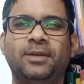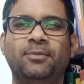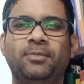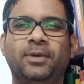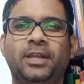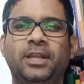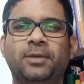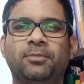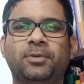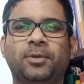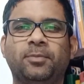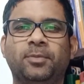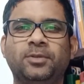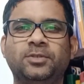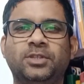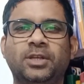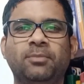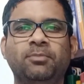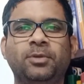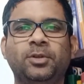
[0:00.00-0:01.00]
many people
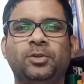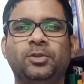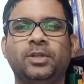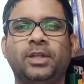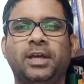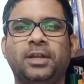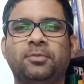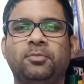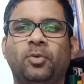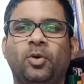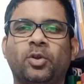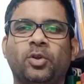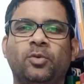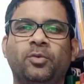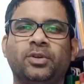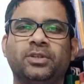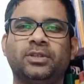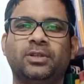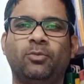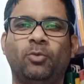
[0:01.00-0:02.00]
jump into that.
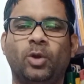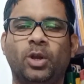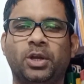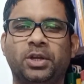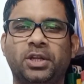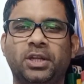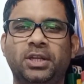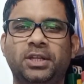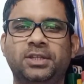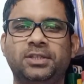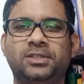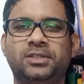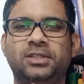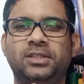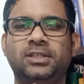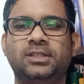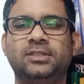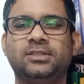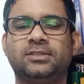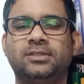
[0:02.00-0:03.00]
Moreover, the
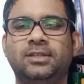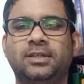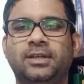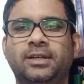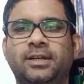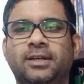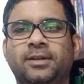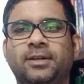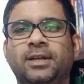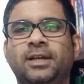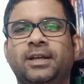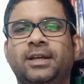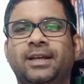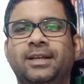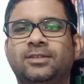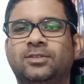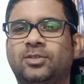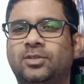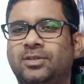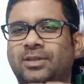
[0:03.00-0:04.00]
volatility is there.
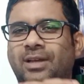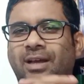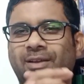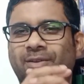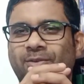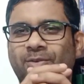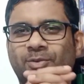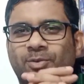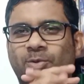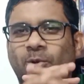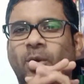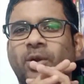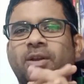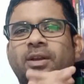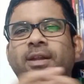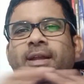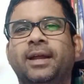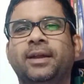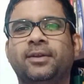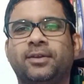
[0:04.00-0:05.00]
It's
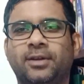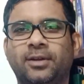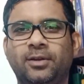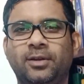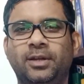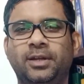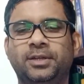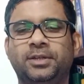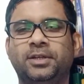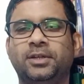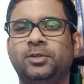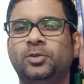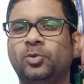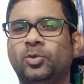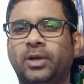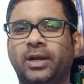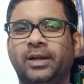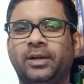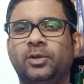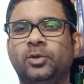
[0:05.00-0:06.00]
totally unregulated. You
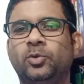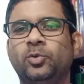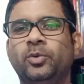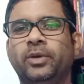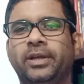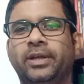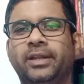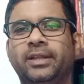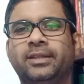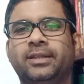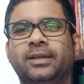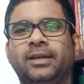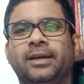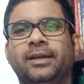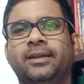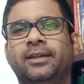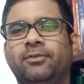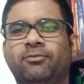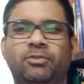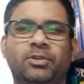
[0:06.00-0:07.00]
can't do anything
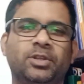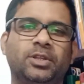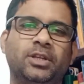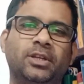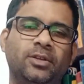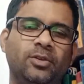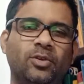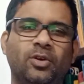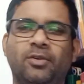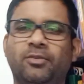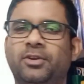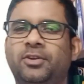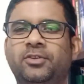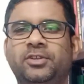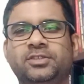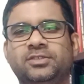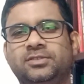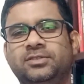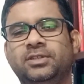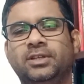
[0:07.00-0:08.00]
and everything. No one
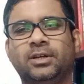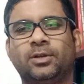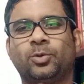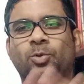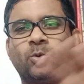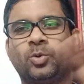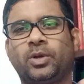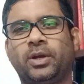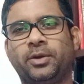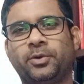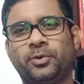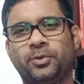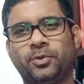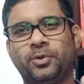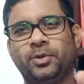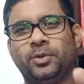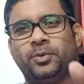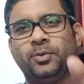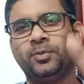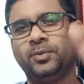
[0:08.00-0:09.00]
is there to
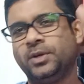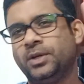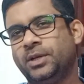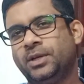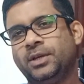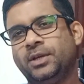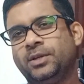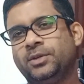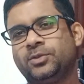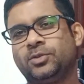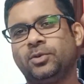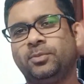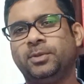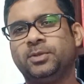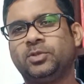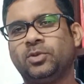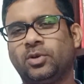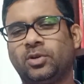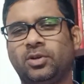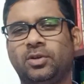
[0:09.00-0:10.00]
control you. So
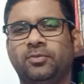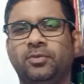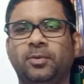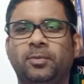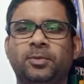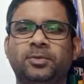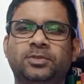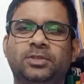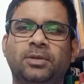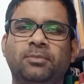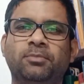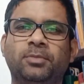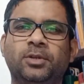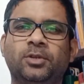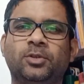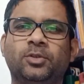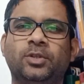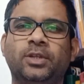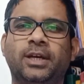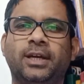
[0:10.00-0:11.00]
majority of people jump
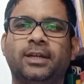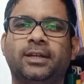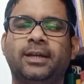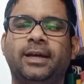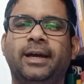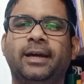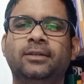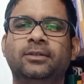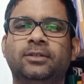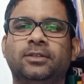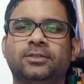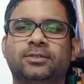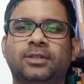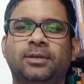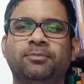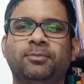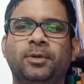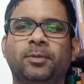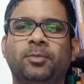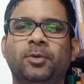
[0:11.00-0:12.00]
into that, and
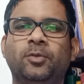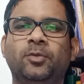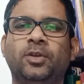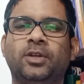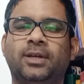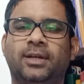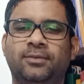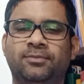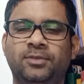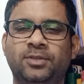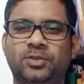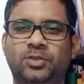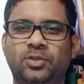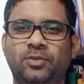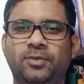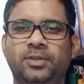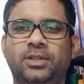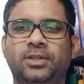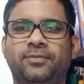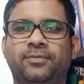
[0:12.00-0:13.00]
some people will convince
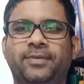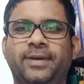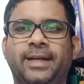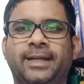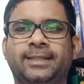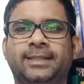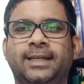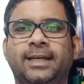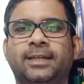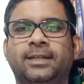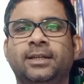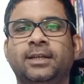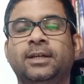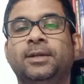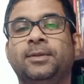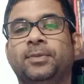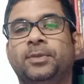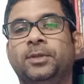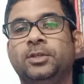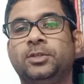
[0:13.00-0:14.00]
you with the fact that
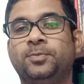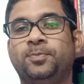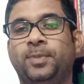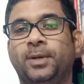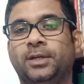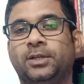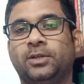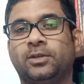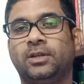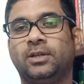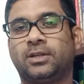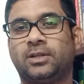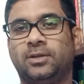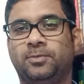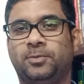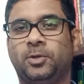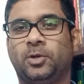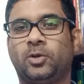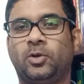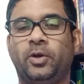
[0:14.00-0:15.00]
this particular
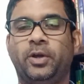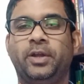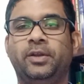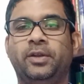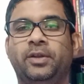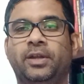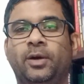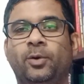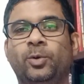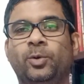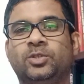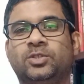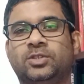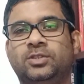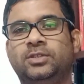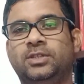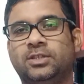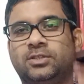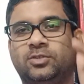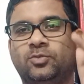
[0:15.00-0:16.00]
crypto coin, now
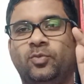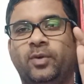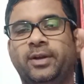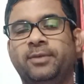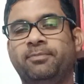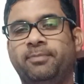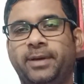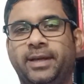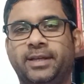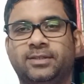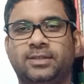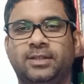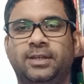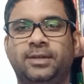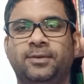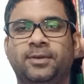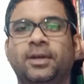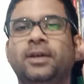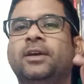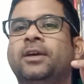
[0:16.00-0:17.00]
it's just 1 paise,
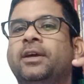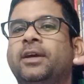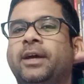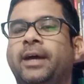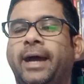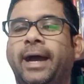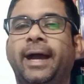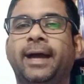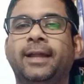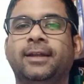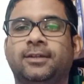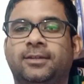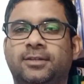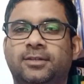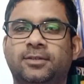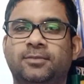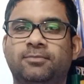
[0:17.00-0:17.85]
and